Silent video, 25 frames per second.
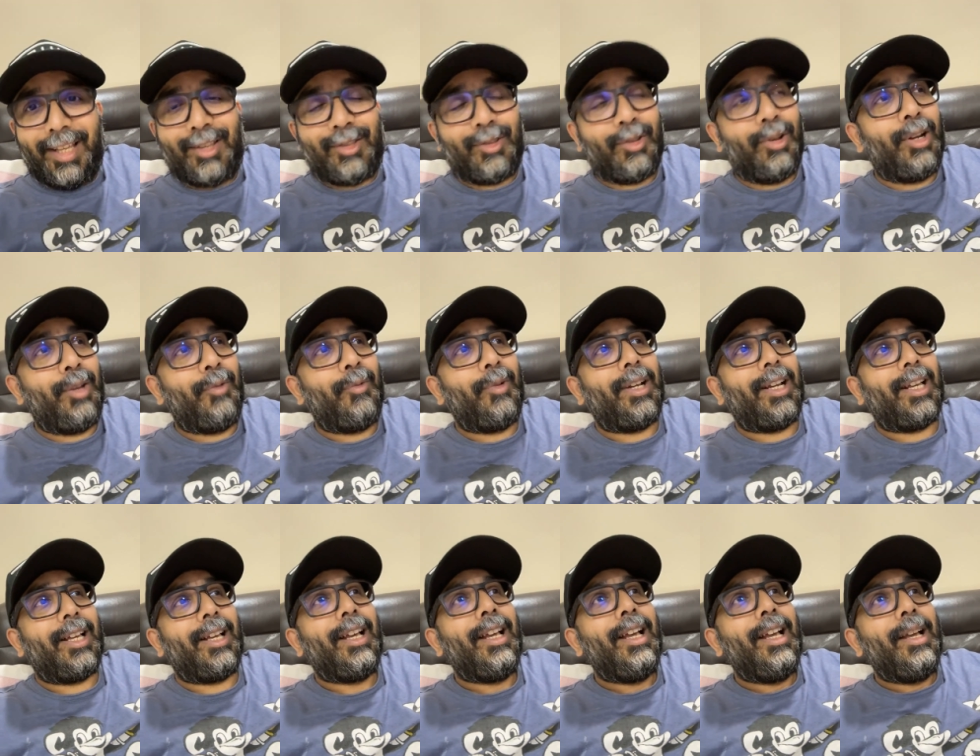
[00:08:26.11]
It's not
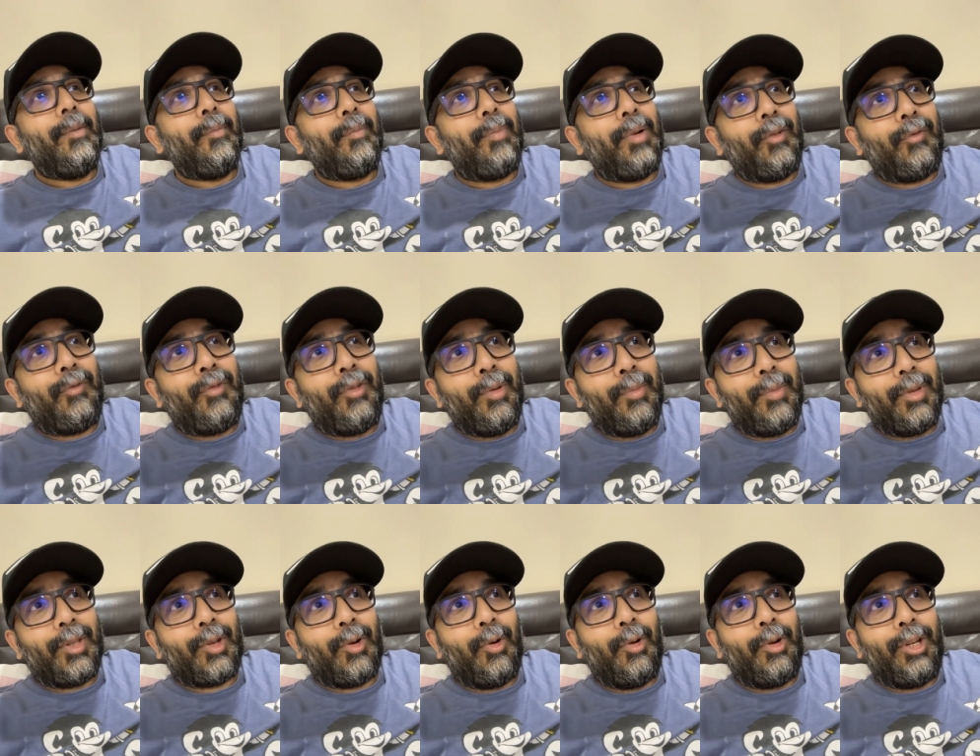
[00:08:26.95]
even a
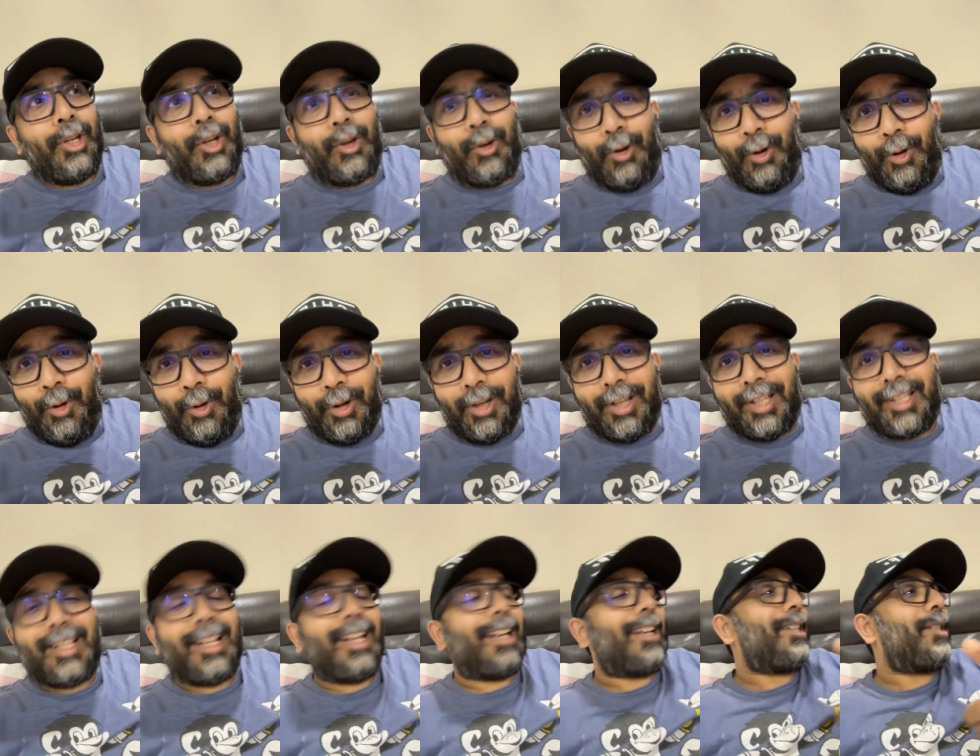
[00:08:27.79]
Perfume is eau de cologne.
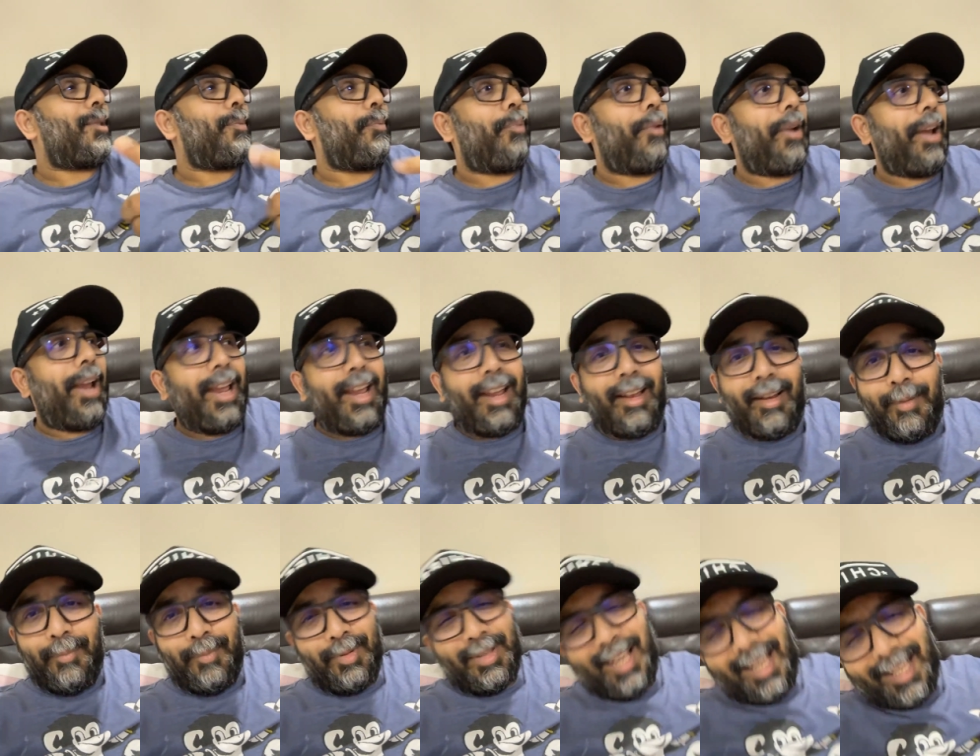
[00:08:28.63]
It's like a spray.
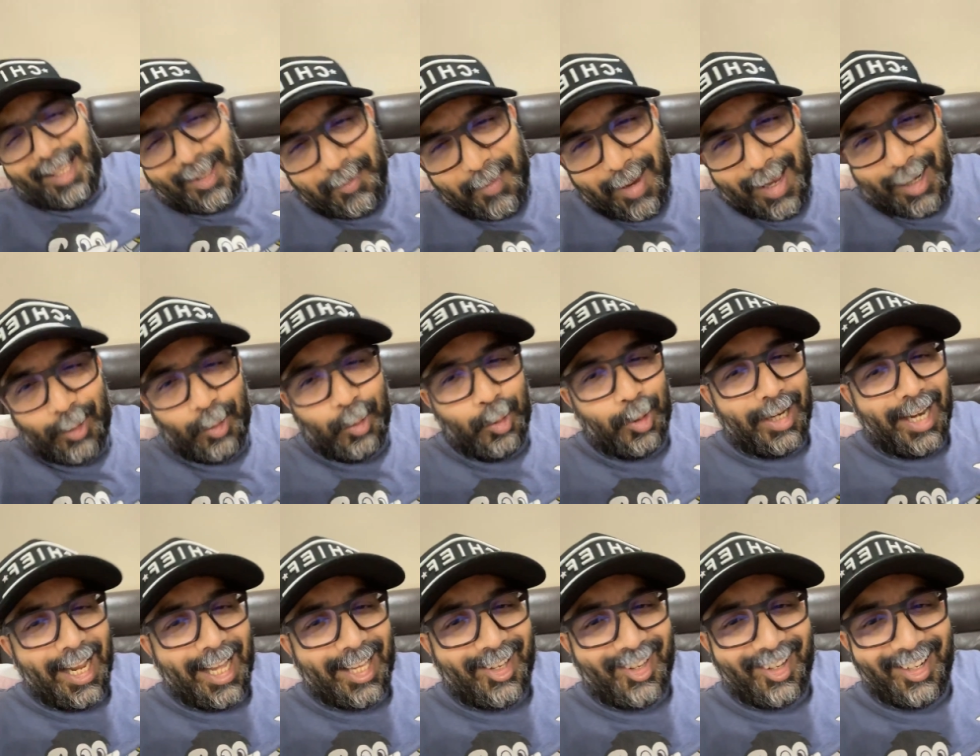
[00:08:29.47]
Because uh, I smell
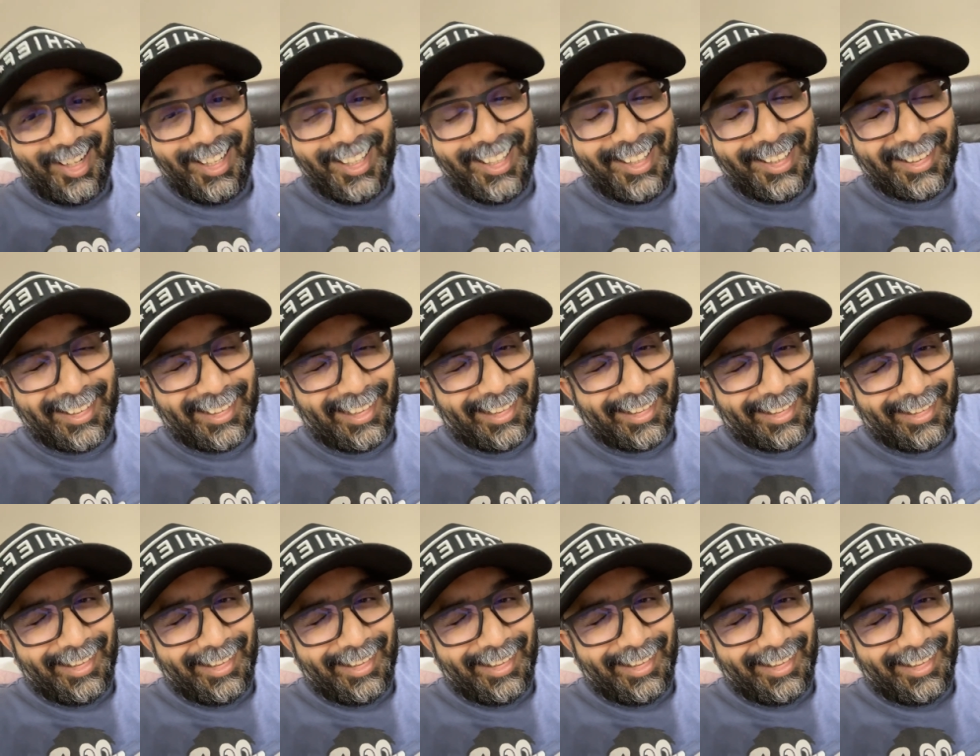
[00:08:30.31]
good naturally.